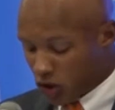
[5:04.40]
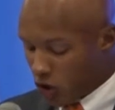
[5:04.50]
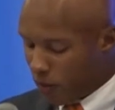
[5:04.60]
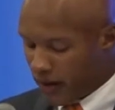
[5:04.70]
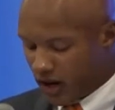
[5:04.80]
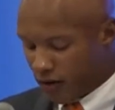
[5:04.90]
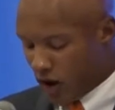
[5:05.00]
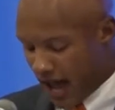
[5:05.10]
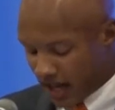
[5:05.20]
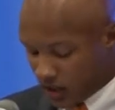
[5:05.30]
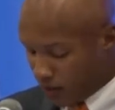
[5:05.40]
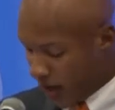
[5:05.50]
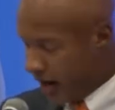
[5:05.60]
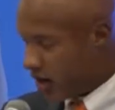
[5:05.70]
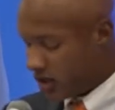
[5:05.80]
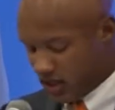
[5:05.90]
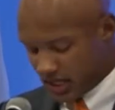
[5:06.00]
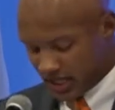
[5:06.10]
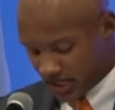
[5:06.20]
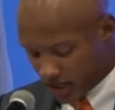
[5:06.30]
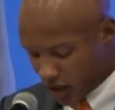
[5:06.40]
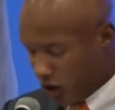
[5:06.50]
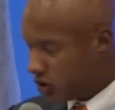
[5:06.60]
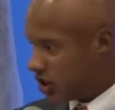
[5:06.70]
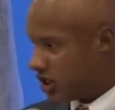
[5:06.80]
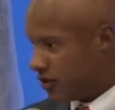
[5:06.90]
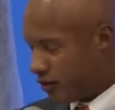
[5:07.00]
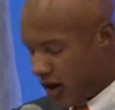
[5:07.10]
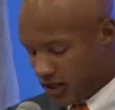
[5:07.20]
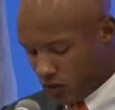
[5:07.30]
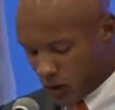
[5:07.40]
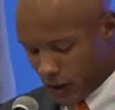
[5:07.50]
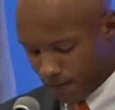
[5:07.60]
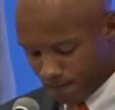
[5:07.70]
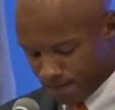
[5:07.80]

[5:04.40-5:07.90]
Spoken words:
so many of her ex-players, assistant coaches, and friends were.